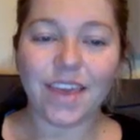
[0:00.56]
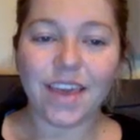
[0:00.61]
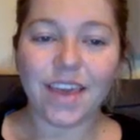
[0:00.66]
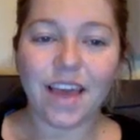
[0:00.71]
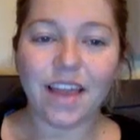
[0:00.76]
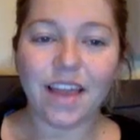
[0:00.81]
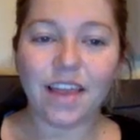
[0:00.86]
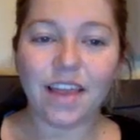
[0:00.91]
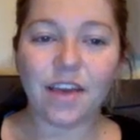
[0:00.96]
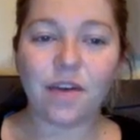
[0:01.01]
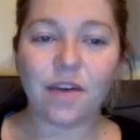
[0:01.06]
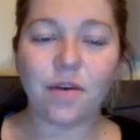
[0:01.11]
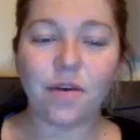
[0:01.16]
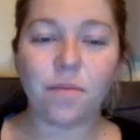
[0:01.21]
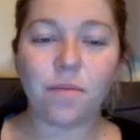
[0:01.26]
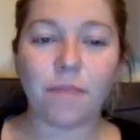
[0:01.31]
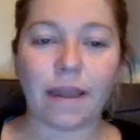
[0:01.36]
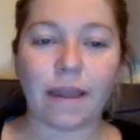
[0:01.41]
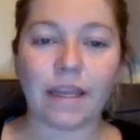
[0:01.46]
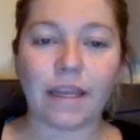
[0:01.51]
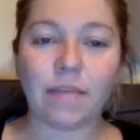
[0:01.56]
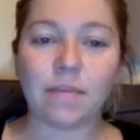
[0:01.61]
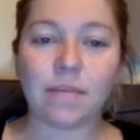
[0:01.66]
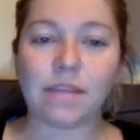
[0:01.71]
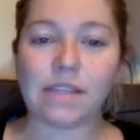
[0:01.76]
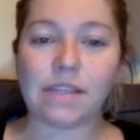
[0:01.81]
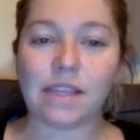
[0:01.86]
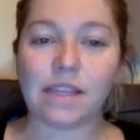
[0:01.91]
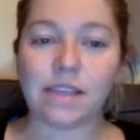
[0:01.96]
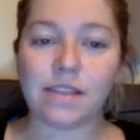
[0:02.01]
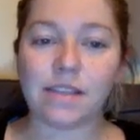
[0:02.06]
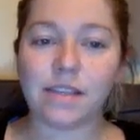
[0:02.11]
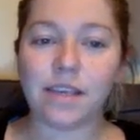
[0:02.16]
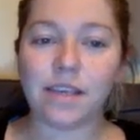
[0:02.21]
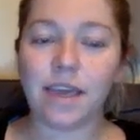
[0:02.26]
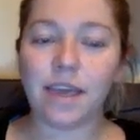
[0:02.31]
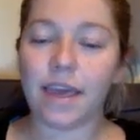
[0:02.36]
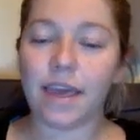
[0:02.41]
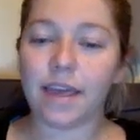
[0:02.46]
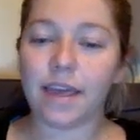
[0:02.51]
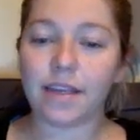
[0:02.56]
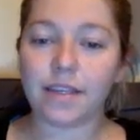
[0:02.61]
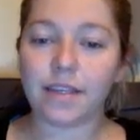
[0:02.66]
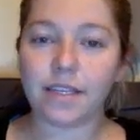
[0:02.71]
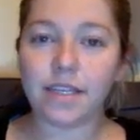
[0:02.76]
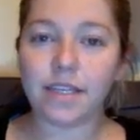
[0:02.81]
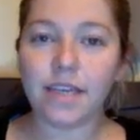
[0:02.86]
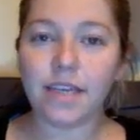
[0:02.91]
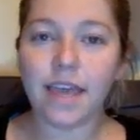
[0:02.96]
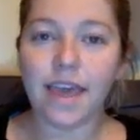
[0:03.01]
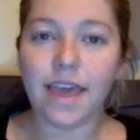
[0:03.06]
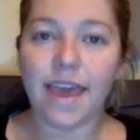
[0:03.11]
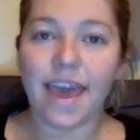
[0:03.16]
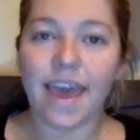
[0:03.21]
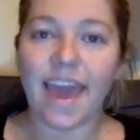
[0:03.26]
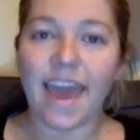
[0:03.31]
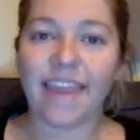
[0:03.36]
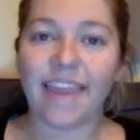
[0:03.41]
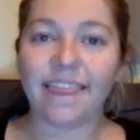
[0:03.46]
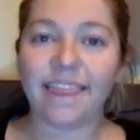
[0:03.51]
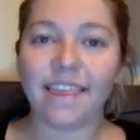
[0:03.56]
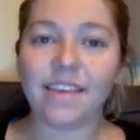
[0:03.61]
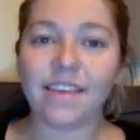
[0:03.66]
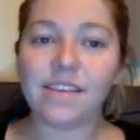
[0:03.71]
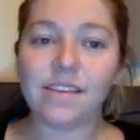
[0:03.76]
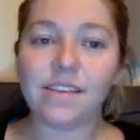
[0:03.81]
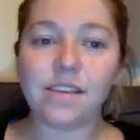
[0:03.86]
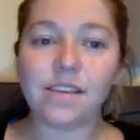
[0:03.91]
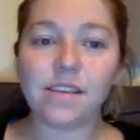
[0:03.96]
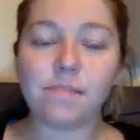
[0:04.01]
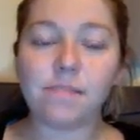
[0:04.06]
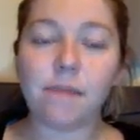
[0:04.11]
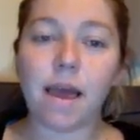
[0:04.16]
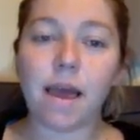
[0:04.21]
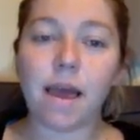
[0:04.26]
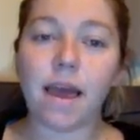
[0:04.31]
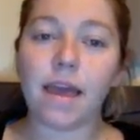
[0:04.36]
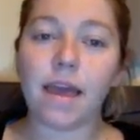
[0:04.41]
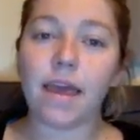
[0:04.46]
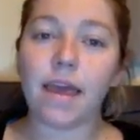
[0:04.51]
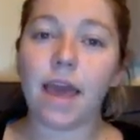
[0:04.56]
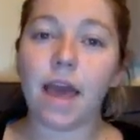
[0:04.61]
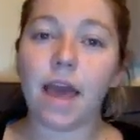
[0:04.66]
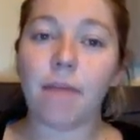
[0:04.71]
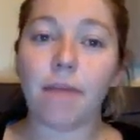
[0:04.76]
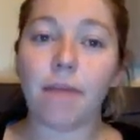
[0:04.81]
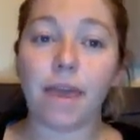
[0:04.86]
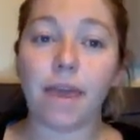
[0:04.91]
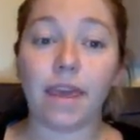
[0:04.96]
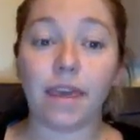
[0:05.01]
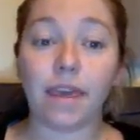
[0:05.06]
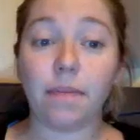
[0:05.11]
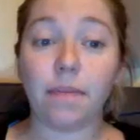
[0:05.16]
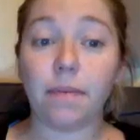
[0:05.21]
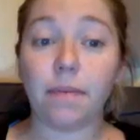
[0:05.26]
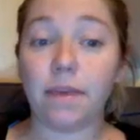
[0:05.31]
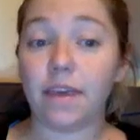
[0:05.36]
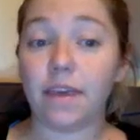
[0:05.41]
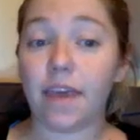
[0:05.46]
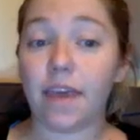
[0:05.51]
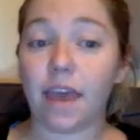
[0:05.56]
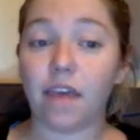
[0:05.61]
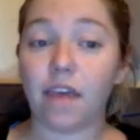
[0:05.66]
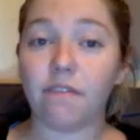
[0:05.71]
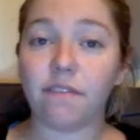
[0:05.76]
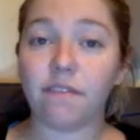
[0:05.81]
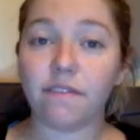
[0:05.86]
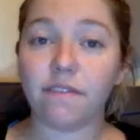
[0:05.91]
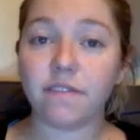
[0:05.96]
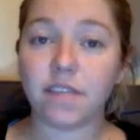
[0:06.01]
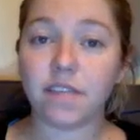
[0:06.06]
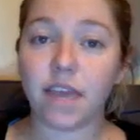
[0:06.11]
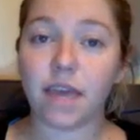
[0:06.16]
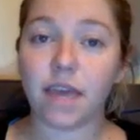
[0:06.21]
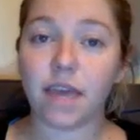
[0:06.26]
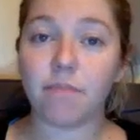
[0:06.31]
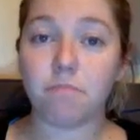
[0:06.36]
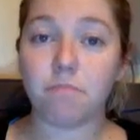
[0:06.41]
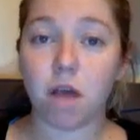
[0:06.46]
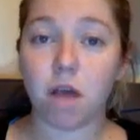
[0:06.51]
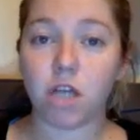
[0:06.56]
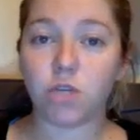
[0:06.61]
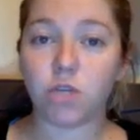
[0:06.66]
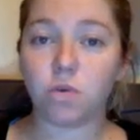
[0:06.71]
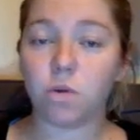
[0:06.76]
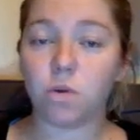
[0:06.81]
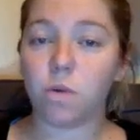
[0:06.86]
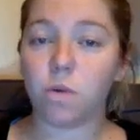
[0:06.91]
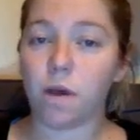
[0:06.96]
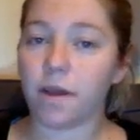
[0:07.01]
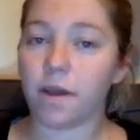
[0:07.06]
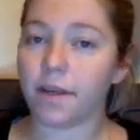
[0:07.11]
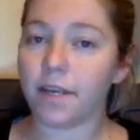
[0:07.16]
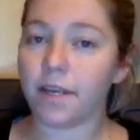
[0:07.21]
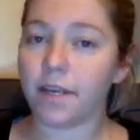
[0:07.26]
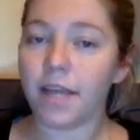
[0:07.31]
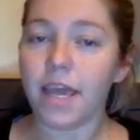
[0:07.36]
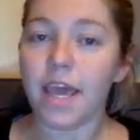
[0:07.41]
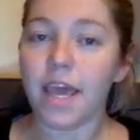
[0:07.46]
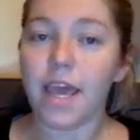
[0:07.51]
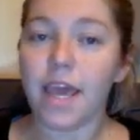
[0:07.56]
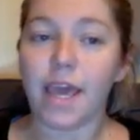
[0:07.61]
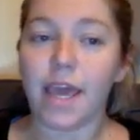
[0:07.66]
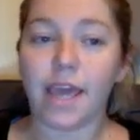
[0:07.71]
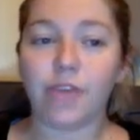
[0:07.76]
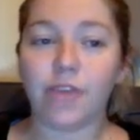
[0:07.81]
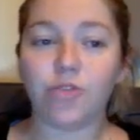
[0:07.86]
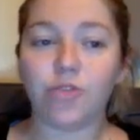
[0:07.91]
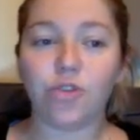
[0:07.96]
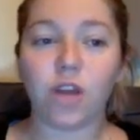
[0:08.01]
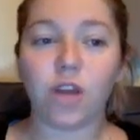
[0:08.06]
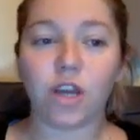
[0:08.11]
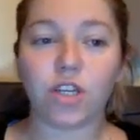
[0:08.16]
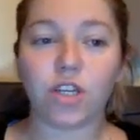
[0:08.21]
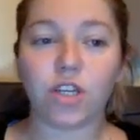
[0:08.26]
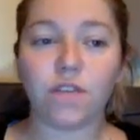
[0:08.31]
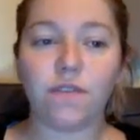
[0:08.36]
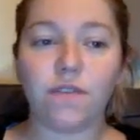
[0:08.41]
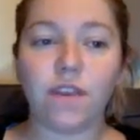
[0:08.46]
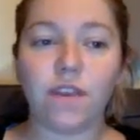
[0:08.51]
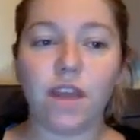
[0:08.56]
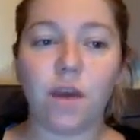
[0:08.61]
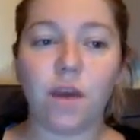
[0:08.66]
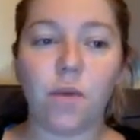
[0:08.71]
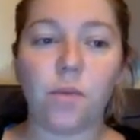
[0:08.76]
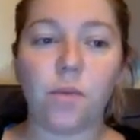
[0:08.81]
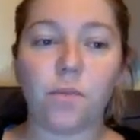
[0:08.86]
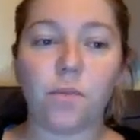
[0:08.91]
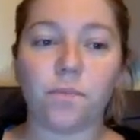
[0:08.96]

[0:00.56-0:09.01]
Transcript: Hello, my name is Lindsay Handy, and this is my AEP 858 Module 1 introduction video.